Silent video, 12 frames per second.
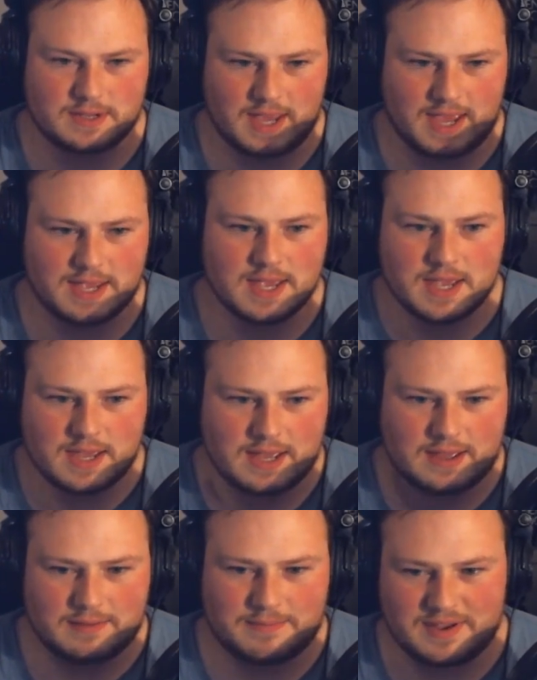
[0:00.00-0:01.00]
Okay,
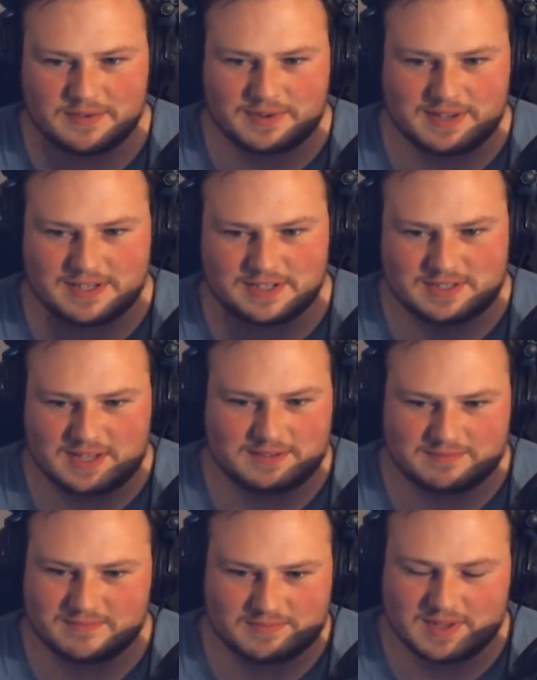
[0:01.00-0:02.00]
uh, being religious,
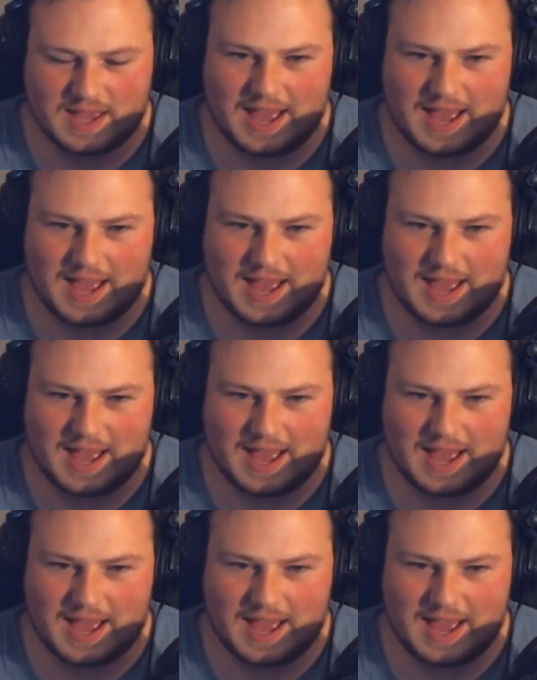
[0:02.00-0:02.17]
like